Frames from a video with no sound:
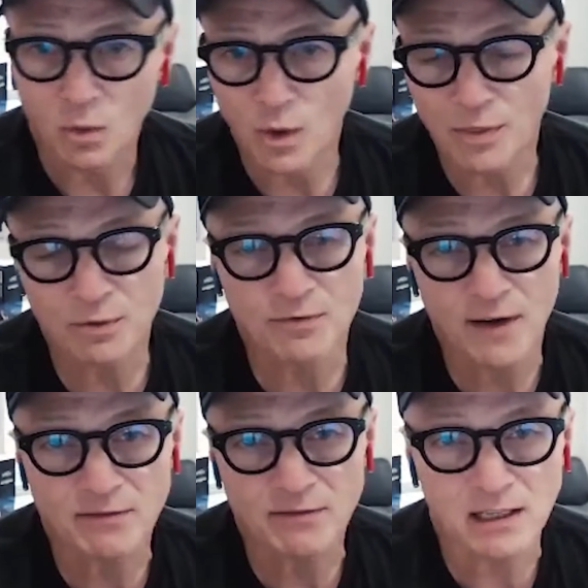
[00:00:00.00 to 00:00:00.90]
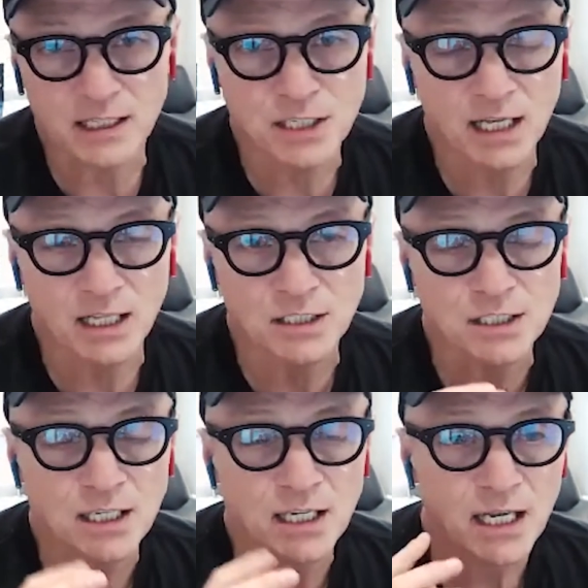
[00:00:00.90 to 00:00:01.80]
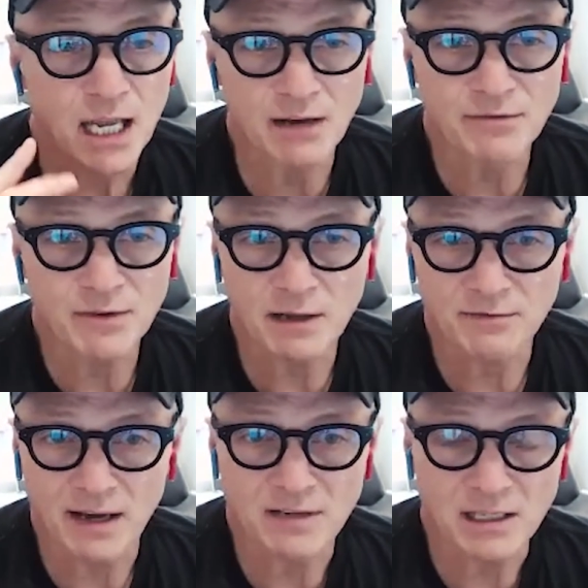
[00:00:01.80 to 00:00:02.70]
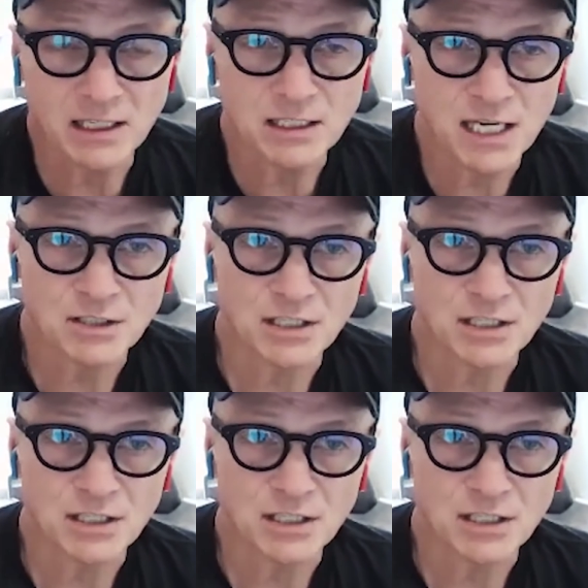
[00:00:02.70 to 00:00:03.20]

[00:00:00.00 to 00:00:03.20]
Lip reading: Went through the 5-day lead challenge. And from that 5-day lead challenge,